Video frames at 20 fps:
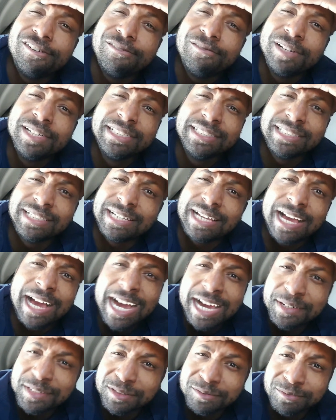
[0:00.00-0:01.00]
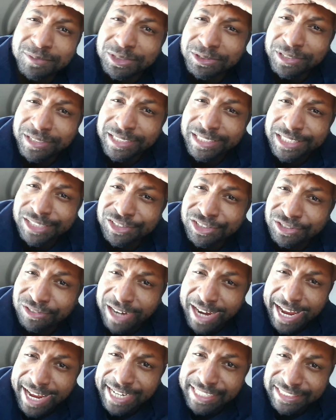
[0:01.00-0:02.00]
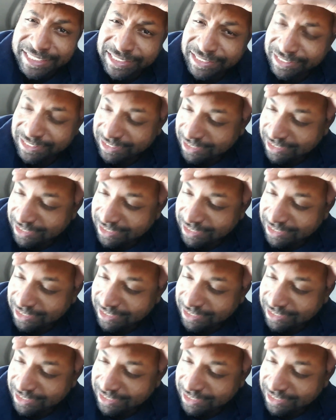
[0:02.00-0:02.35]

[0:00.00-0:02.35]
what is a condom doing in your trash?